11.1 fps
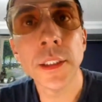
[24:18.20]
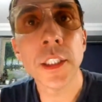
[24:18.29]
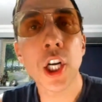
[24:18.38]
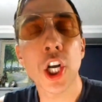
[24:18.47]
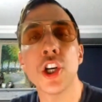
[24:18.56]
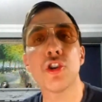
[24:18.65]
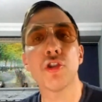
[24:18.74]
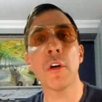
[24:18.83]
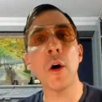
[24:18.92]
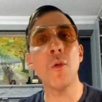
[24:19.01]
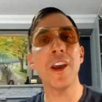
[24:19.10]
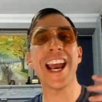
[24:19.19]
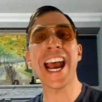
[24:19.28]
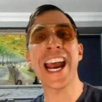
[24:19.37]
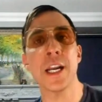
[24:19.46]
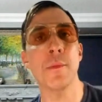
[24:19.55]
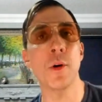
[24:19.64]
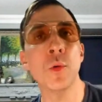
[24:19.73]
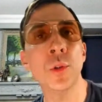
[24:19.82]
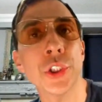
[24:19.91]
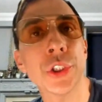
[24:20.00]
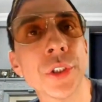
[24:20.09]
Controlling
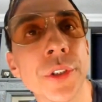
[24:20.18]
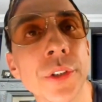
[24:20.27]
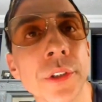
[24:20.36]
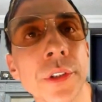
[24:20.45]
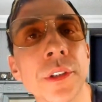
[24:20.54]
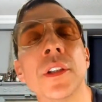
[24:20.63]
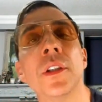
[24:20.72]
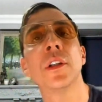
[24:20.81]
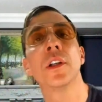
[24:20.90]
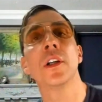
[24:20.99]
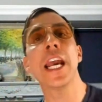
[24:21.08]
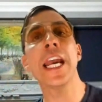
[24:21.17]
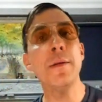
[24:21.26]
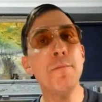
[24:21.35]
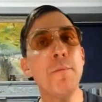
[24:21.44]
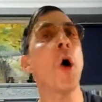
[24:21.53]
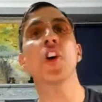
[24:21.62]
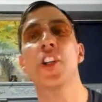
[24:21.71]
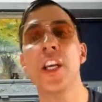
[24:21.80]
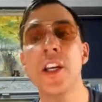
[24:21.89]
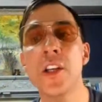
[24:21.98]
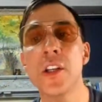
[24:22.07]
animals in
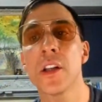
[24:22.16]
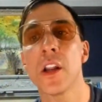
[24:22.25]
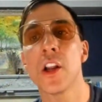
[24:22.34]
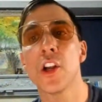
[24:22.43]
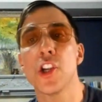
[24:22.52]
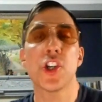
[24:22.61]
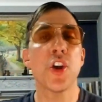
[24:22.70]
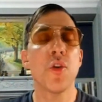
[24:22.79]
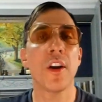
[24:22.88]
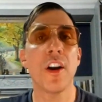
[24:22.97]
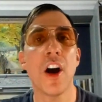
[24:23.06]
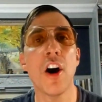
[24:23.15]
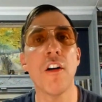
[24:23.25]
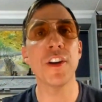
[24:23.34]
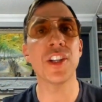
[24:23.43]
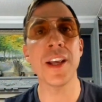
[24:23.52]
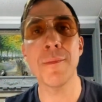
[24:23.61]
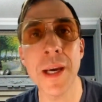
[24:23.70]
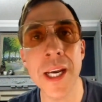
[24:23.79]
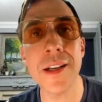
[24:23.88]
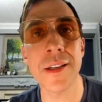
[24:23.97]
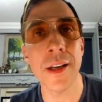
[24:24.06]
boxes so you can harvest their
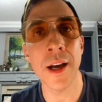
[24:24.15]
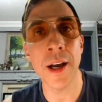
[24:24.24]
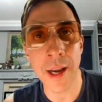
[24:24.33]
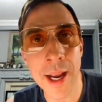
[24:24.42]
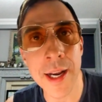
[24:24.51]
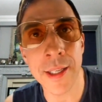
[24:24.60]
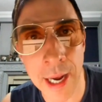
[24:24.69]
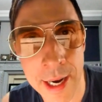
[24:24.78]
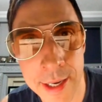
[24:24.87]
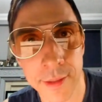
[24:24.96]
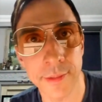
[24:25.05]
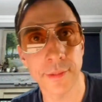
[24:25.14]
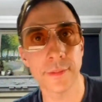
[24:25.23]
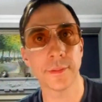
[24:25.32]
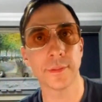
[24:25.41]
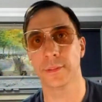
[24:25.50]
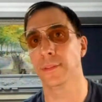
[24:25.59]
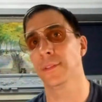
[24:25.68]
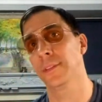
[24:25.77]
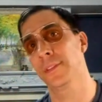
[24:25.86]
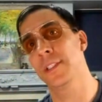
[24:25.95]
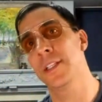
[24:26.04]
meats at a later date.
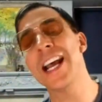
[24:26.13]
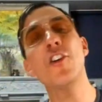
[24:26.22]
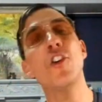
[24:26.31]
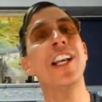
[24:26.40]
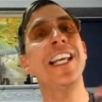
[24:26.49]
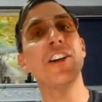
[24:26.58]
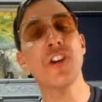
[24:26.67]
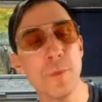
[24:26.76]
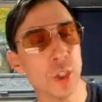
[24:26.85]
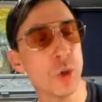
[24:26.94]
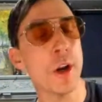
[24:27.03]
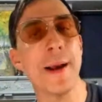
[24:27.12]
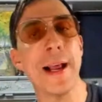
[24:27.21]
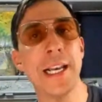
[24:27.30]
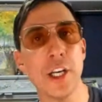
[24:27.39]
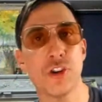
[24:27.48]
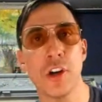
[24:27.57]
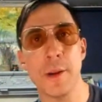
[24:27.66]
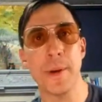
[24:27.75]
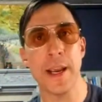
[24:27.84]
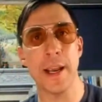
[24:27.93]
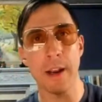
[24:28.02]
Now, I'm not talking about literally
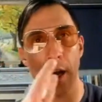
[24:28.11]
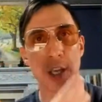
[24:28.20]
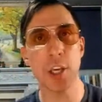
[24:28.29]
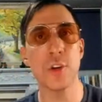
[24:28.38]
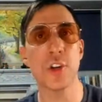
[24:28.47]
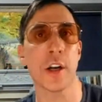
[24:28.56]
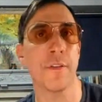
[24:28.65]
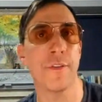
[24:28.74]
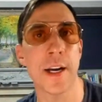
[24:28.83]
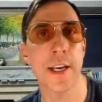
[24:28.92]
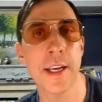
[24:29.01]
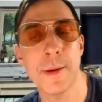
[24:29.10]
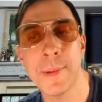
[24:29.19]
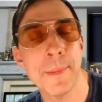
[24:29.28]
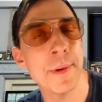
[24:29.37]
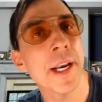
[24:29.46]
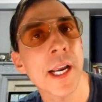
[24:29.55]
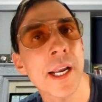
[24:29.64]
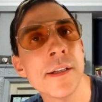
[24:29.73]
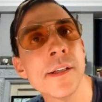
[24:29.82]
being like used like a fucking kebab and that.